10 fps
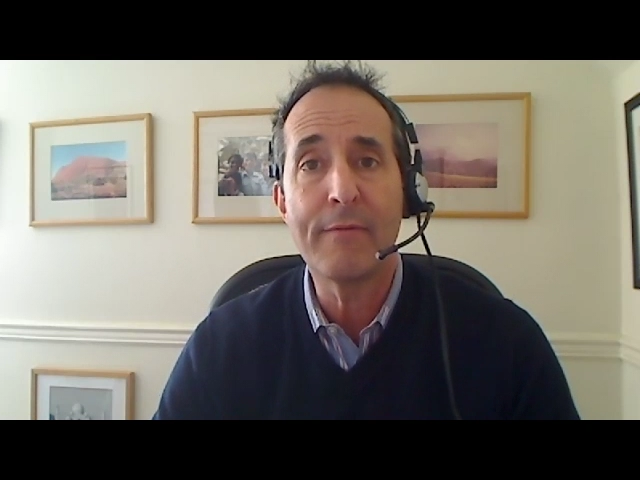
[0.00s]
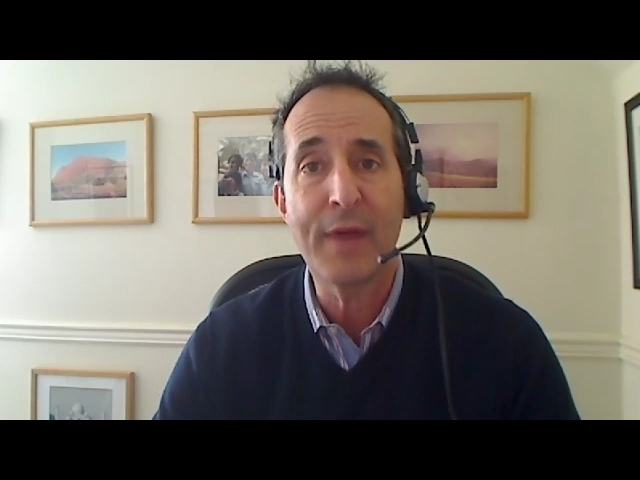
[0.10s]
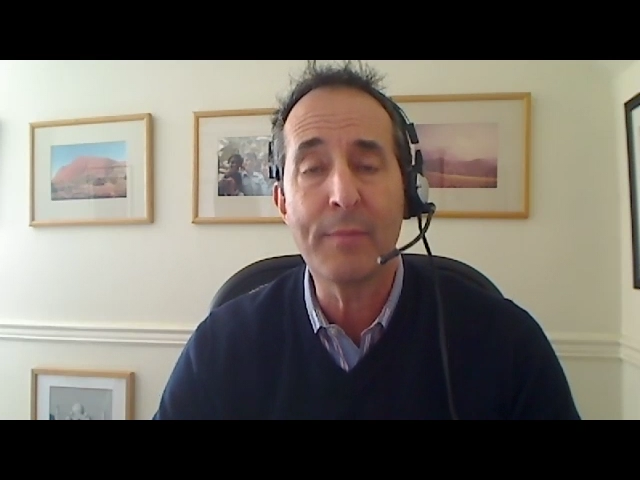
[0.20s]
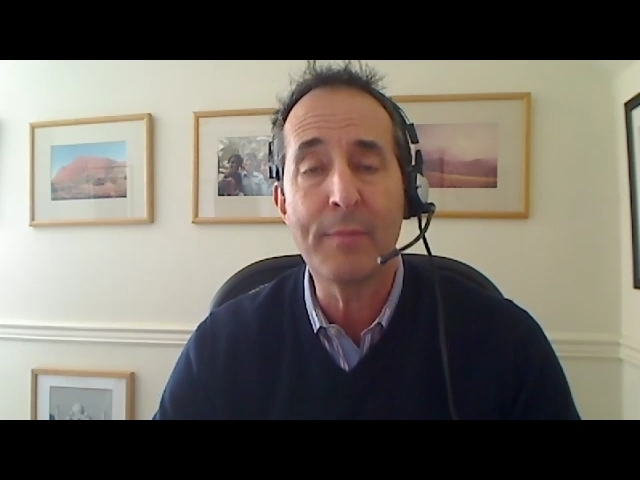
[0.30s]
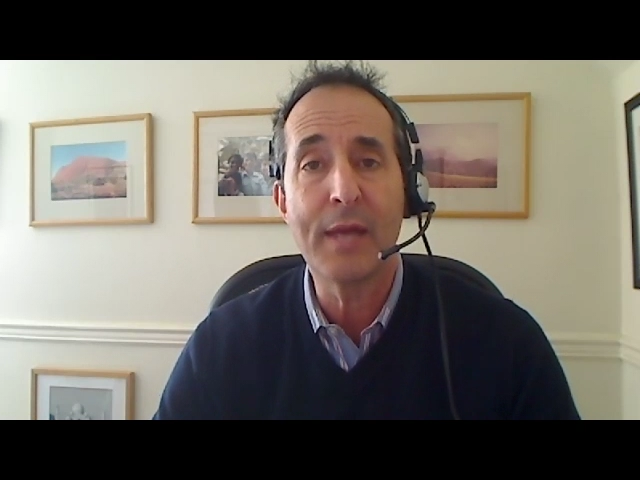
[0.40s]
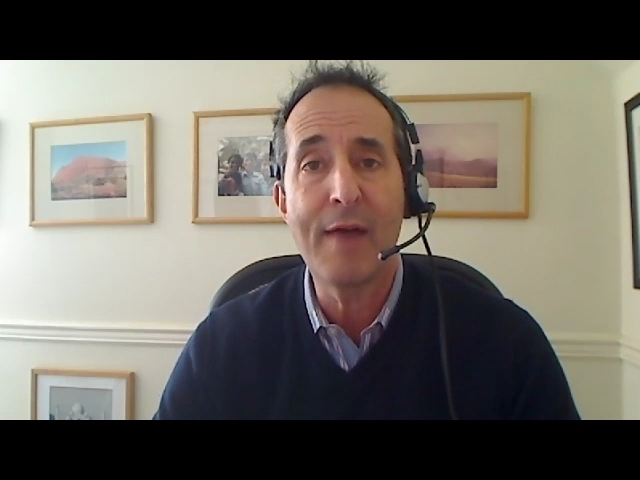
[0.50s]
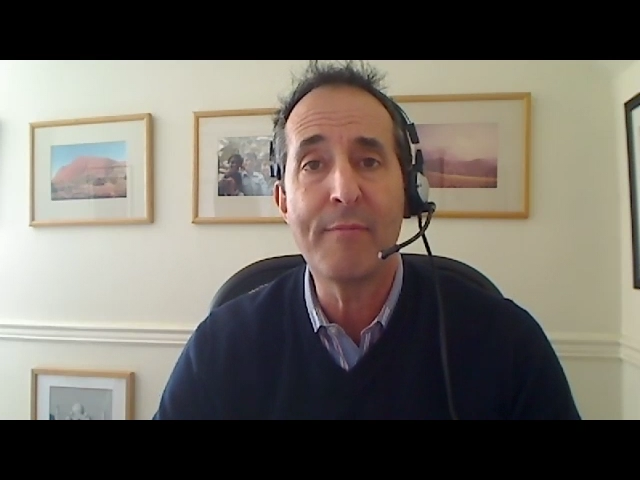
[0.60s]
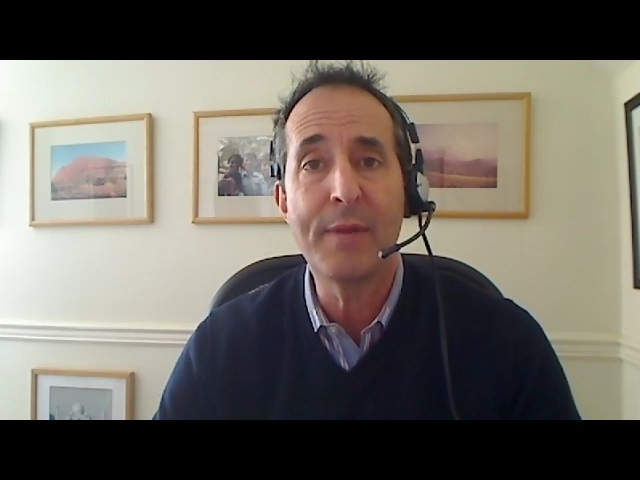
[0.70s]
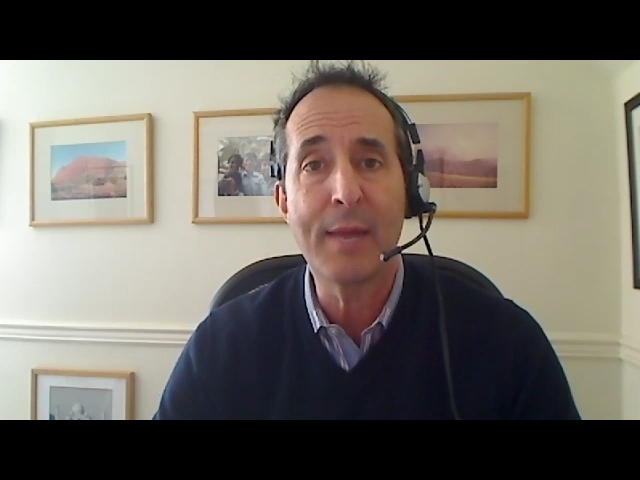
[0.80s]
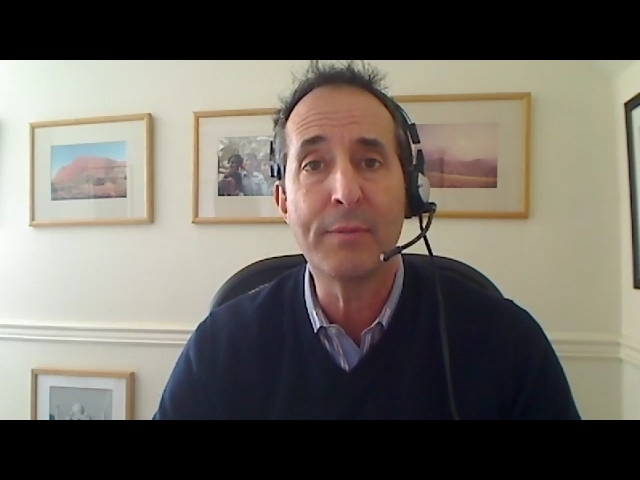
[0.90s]
family have
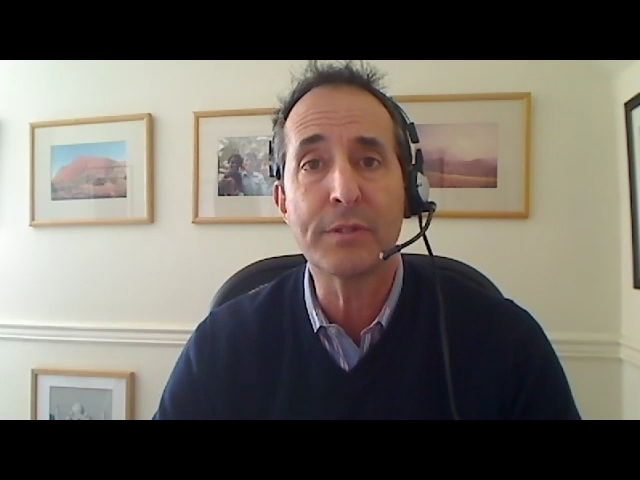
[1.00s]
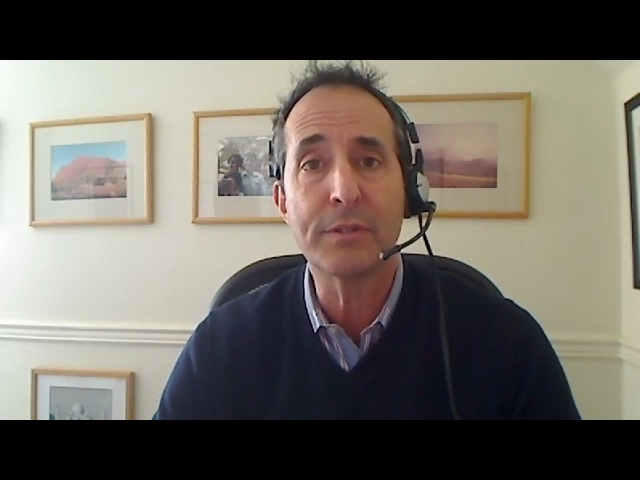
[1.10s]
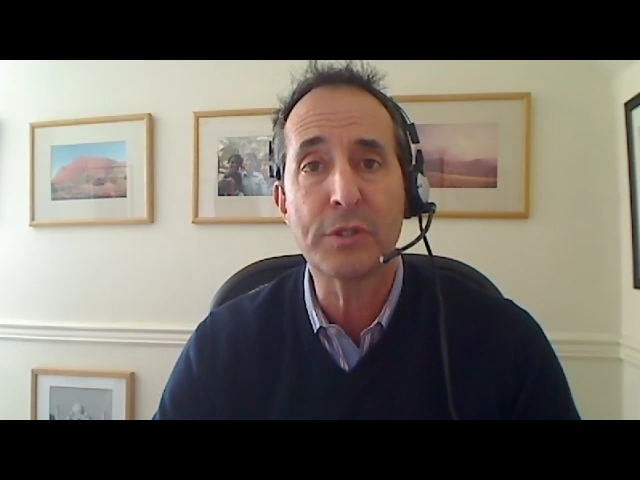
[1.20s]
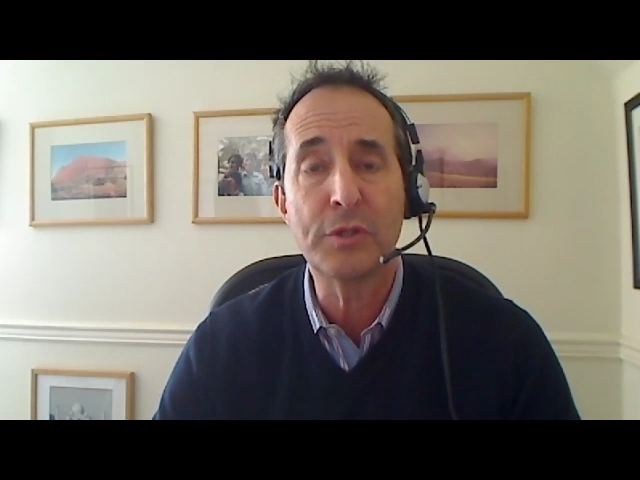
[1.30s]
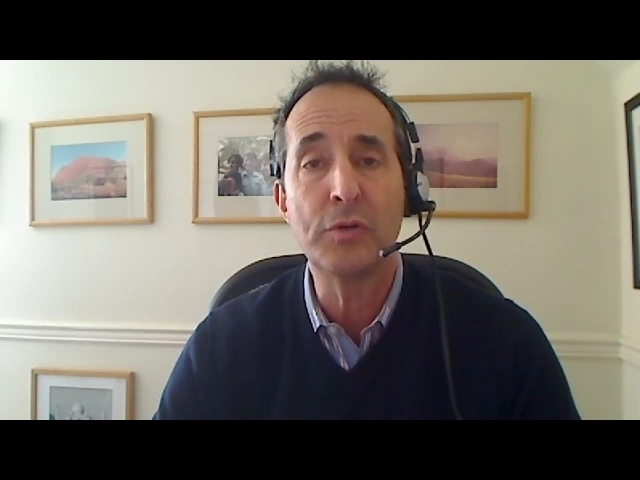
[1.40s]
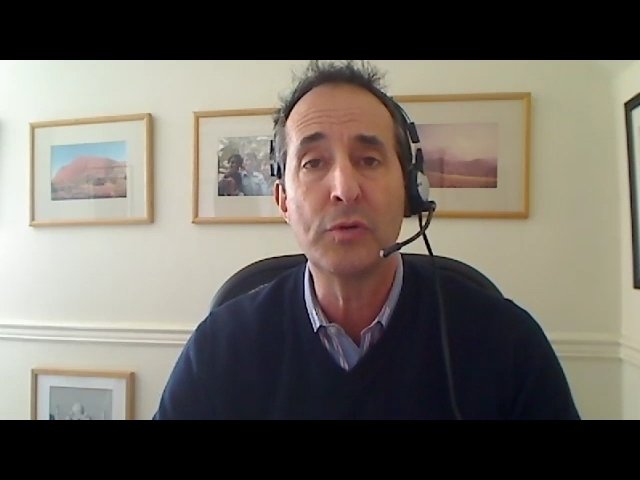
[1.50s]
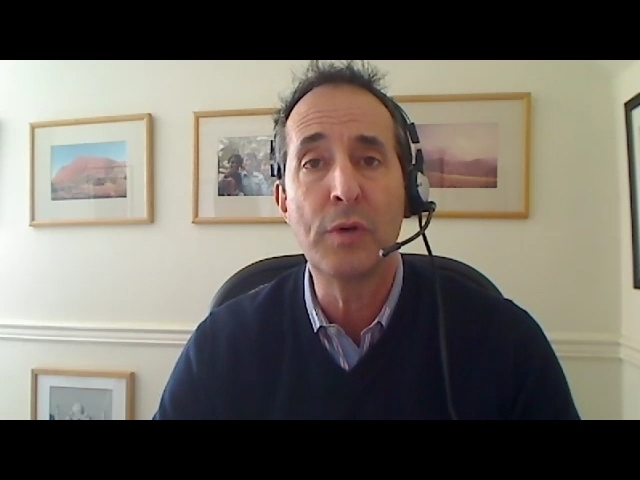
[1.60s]
been able to